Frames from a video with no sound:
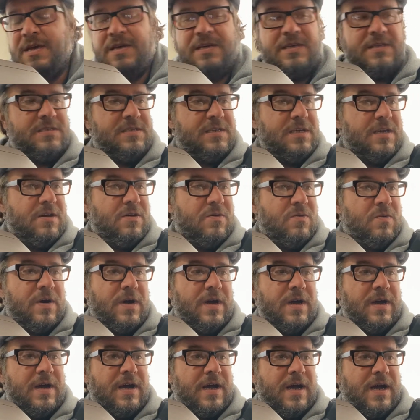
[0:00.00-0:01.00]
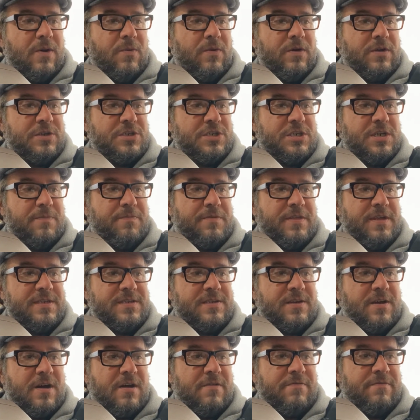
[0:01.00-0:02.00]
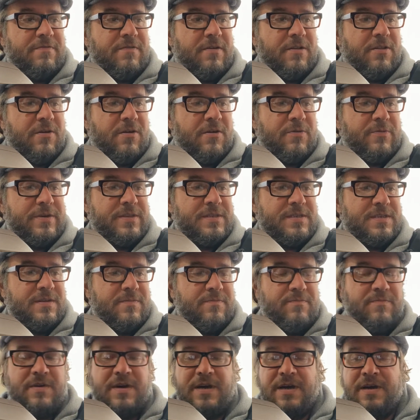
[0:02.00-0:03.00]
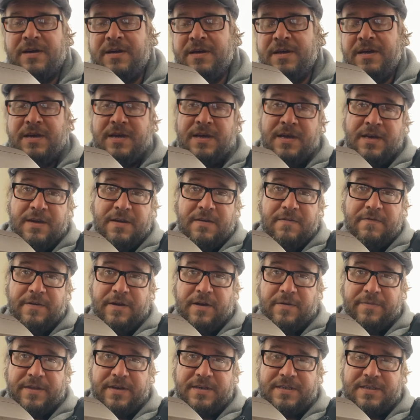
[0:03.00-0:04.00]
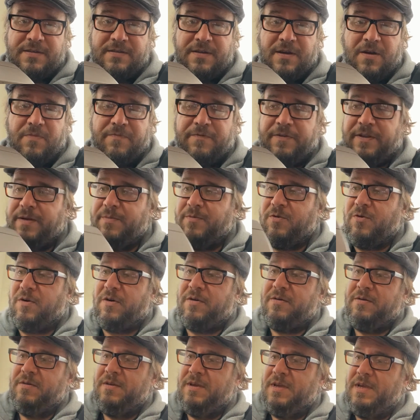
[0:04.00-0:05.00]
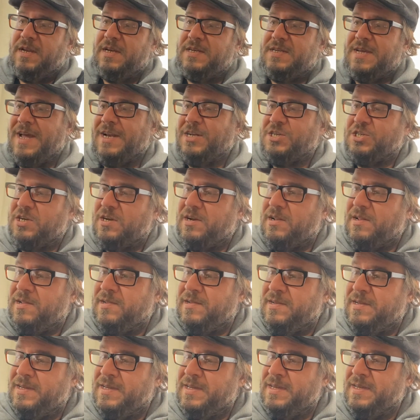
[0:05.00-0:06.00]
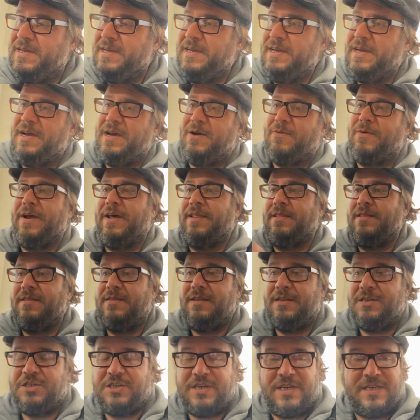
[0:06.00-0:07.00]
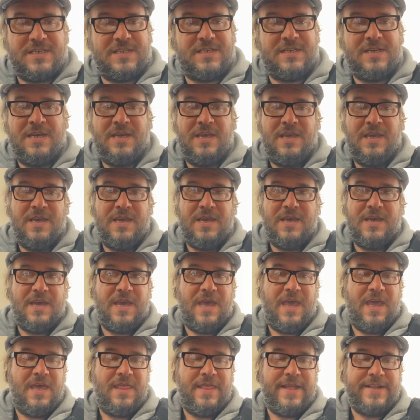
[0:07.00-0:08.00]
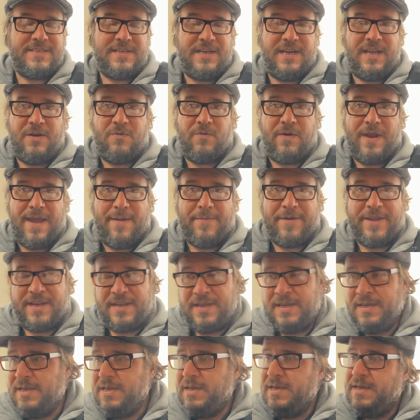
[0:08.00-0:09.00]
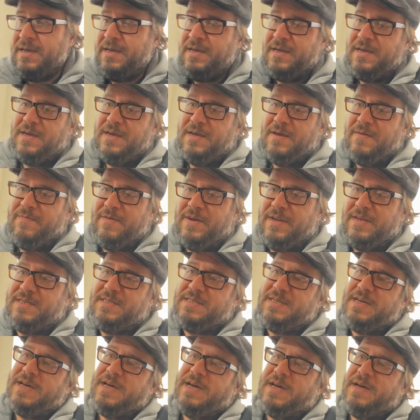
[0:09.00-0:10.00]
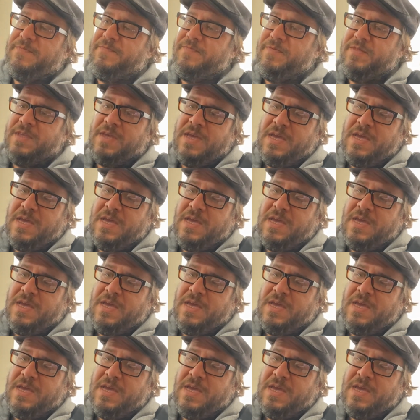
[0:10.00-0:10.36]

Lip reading: So I will ship this off along with some film that's hopefully more intentional rather than just, hey, that's a neat rabbit. But